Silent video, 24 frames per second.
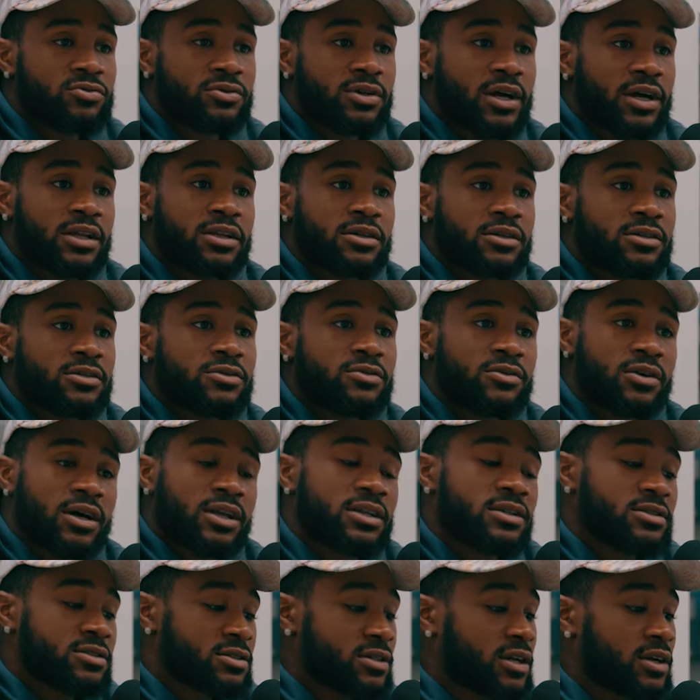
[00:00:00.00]
you gotta you
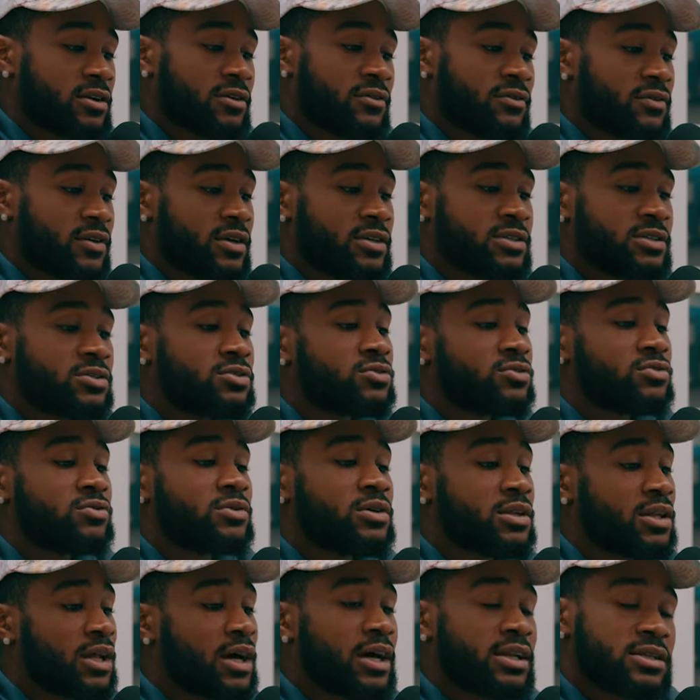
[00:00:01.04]
gotta sacrifice and
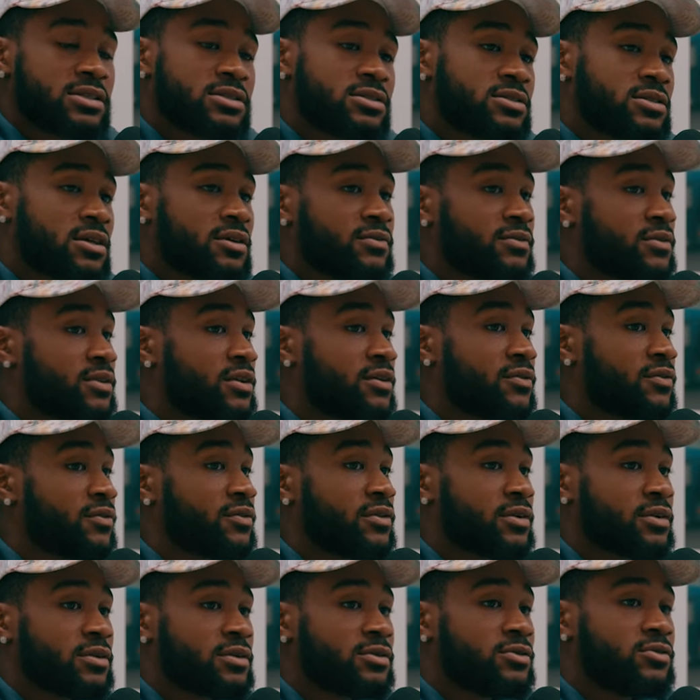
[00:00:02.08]
do a lot of stuff different.